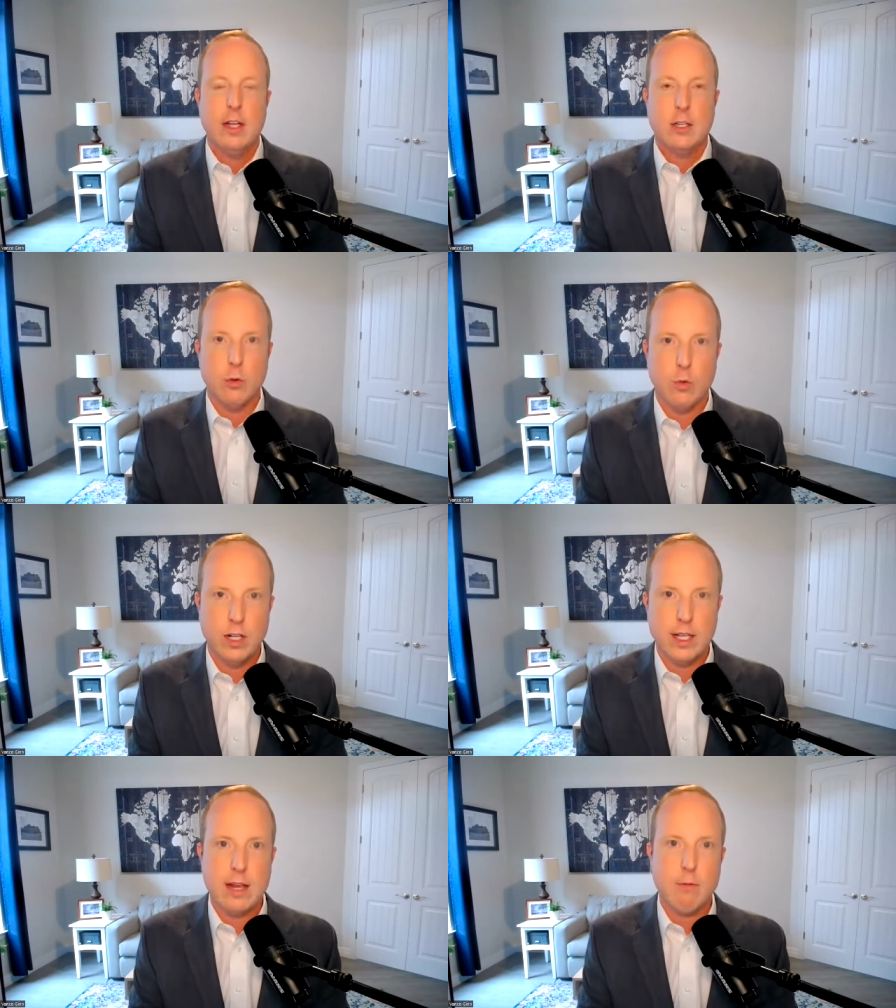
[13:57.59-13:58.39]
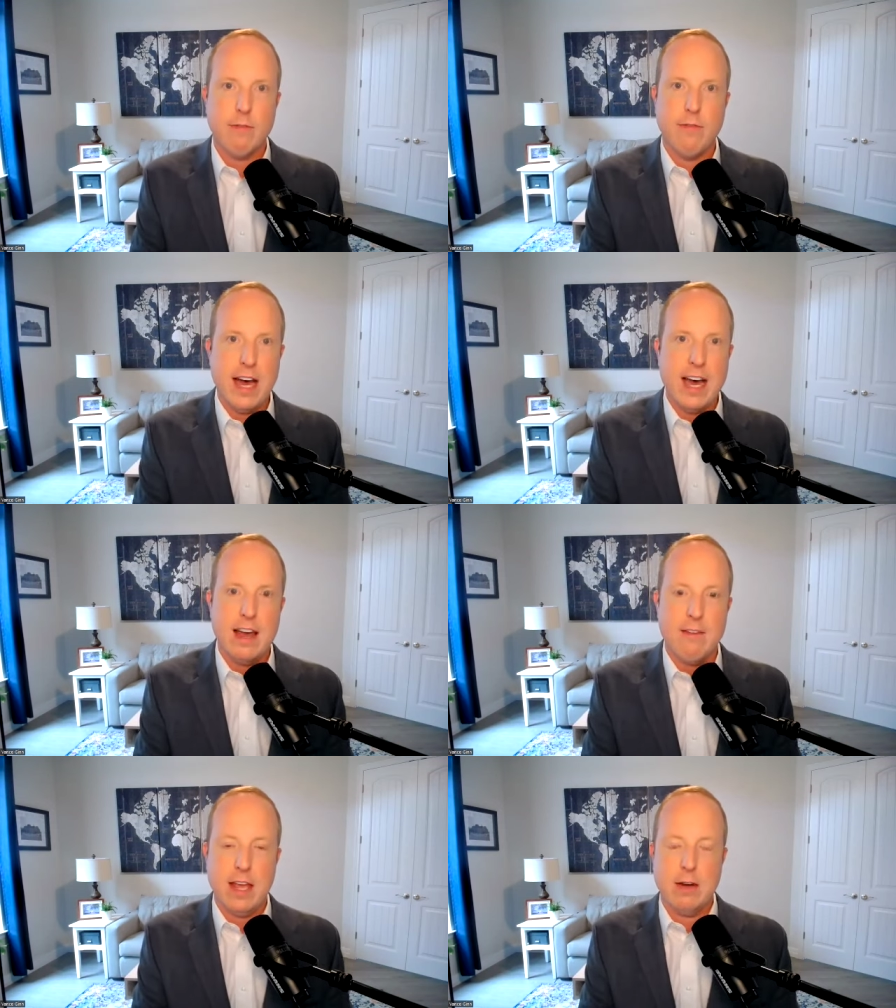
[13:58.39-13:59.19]
to really
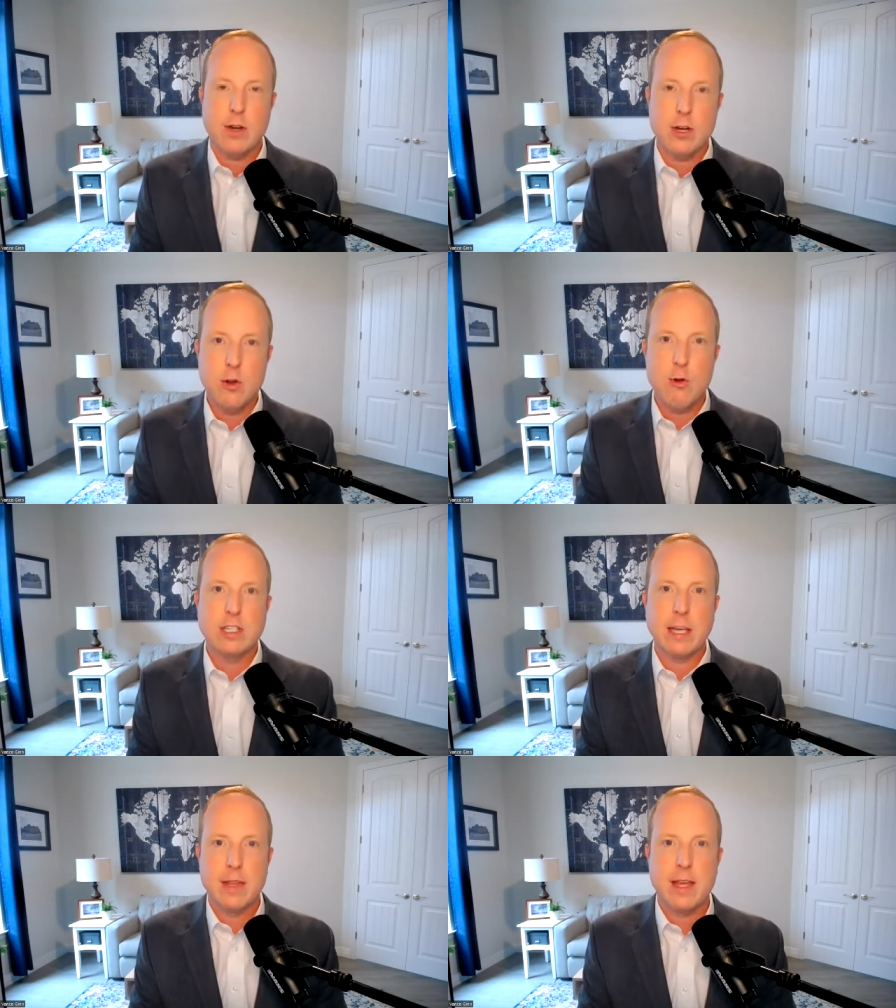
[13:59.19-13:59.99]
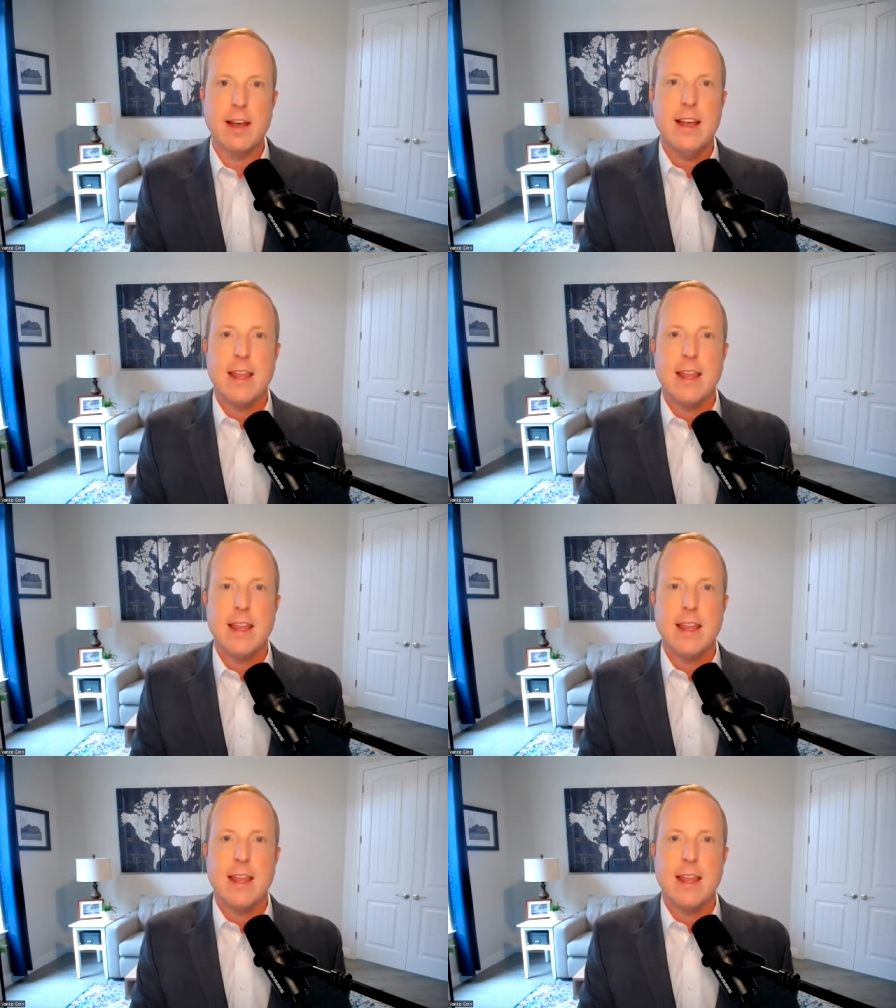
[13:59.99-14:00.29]
revive and renew some of the,